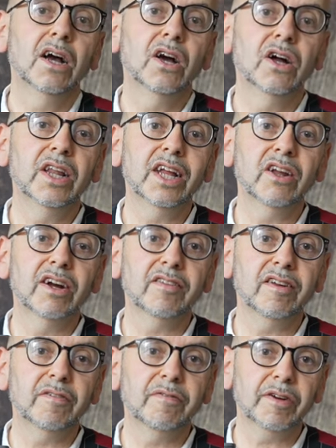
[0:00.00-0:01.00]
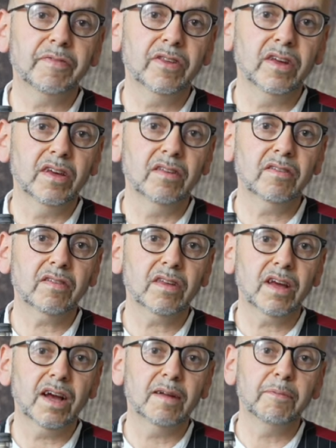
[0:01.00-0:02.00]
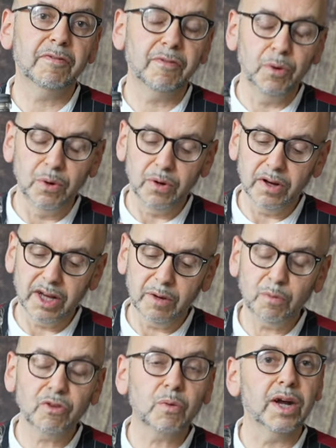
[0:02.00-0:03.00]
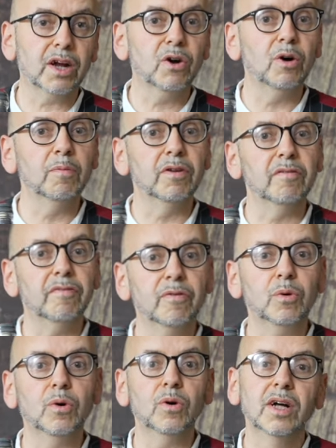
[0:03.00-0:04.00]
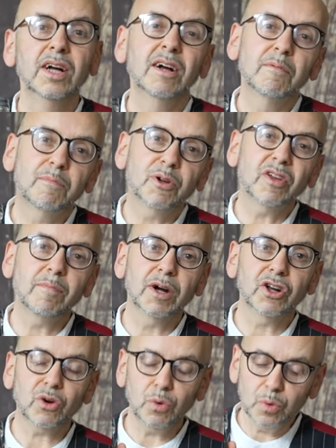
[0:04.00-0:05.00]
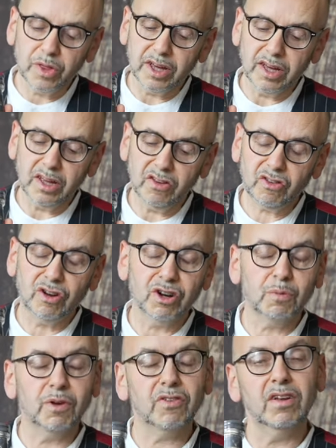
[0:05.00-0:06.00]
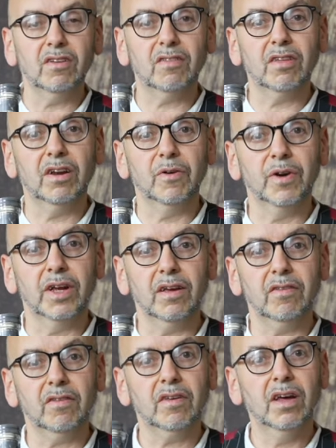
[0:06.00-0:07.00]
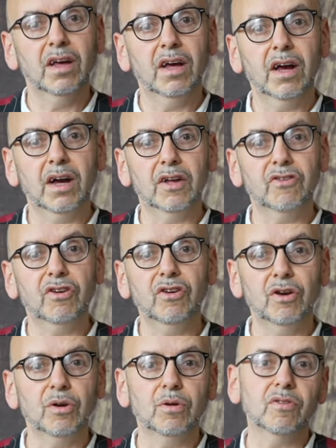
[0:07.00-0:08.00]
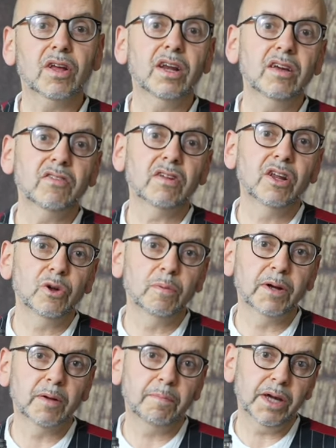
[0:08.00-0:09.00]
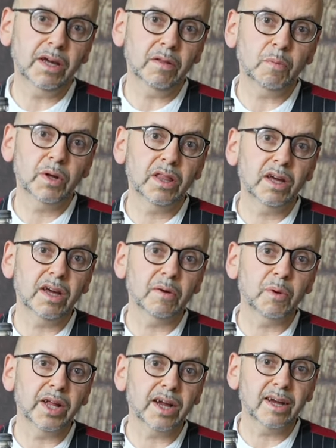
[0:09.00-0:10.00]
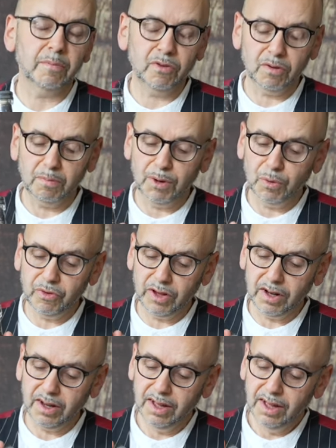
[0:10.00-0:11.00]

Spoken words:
early 1950s and before, it was quite common for pretty much all the Scotch whisky distilleries to use at least a little bit of peat when it came to malting.